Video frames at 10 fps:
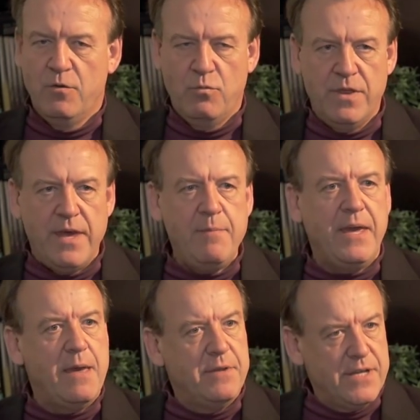when they
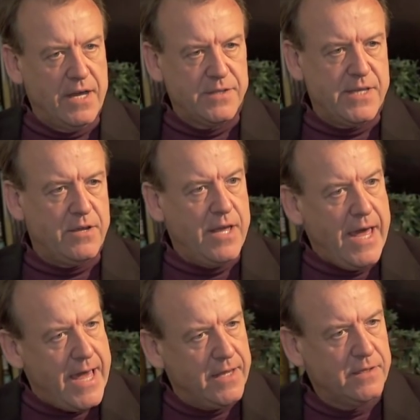became adults, they could
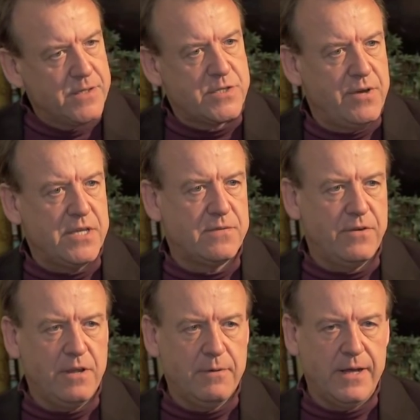handle stress
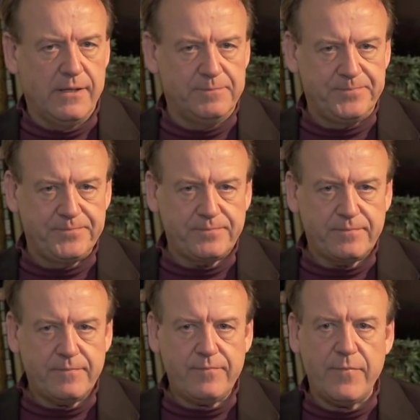very well.
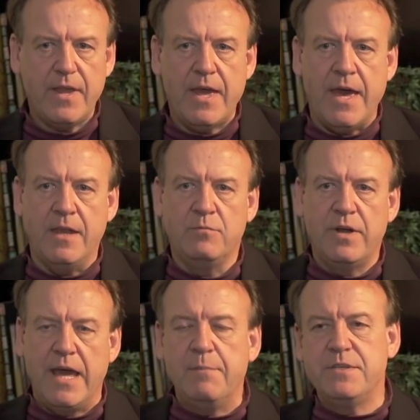And
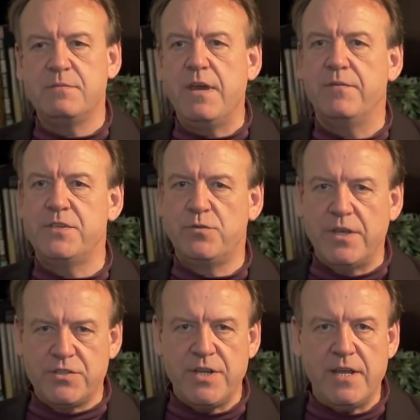what happens is we have
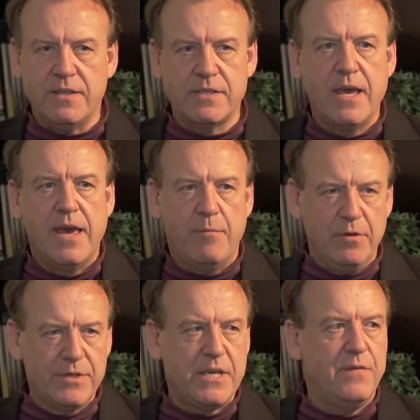stress genes, and we
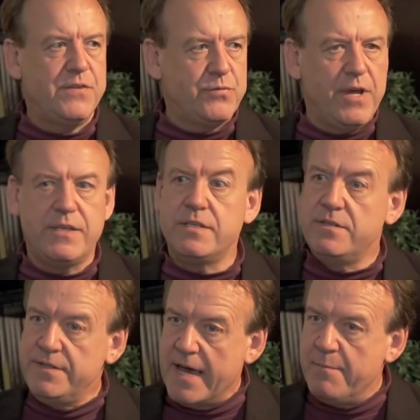also have stress
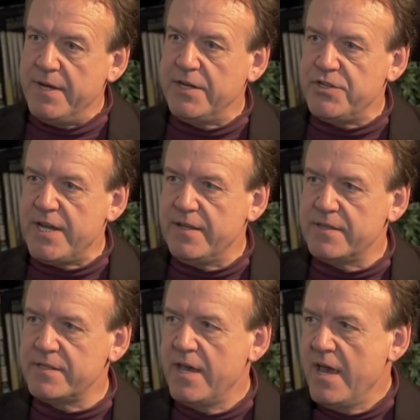dampening
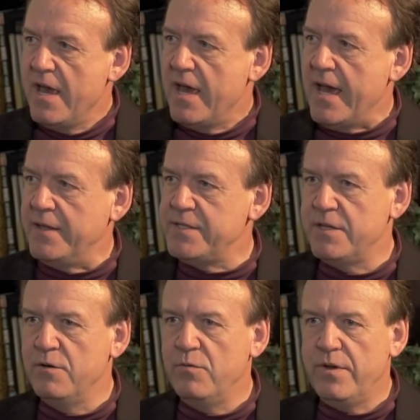genes. And
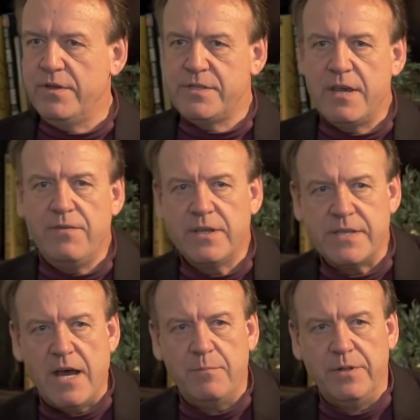so, say for
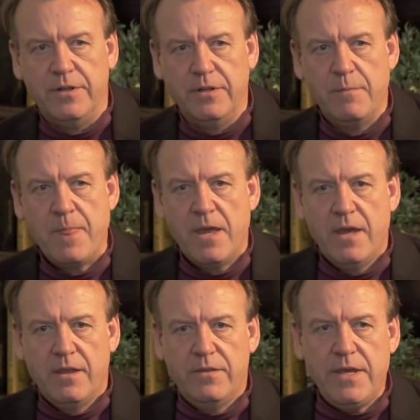example,
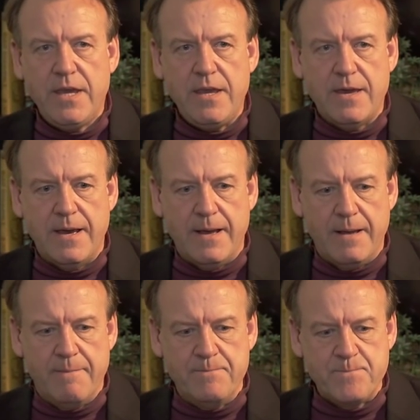the
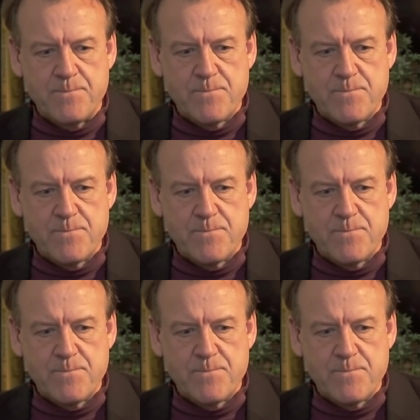um,